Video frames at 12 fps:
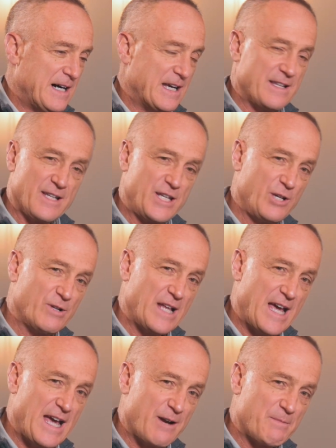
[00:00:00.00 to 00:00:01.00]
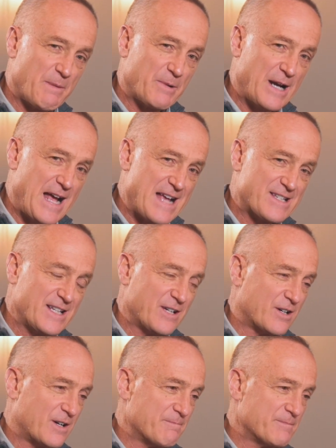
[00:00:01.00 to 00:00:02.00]
In the Q&A, I remember
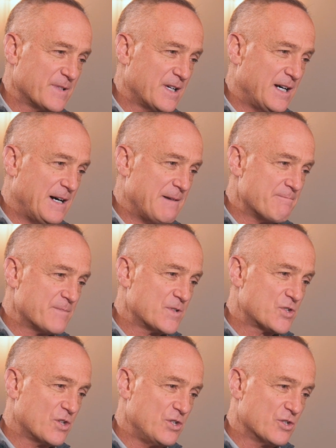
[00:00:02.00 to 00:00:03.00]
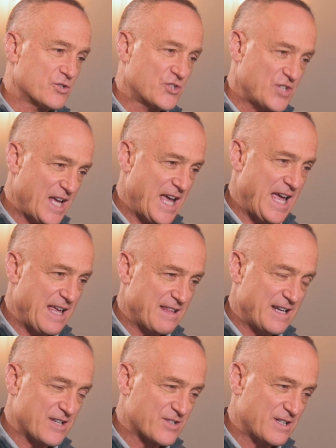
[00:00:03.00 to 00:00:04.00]
asking her, so you're saying
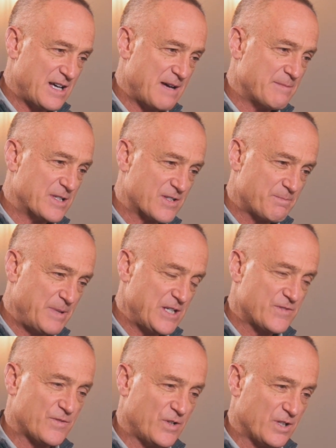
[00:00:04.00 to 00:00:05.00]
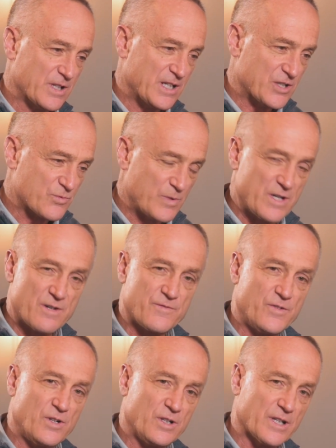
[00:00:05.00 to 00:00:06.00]
that Islam is peaceful and it's
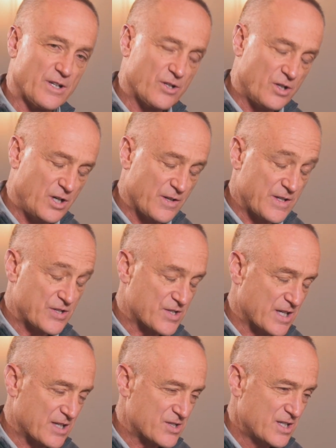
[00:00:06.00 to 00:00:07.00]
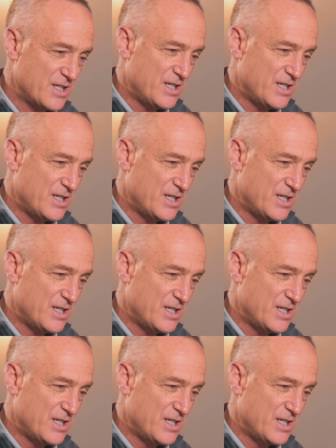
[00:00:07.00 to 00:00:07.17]
wonderful and all these things.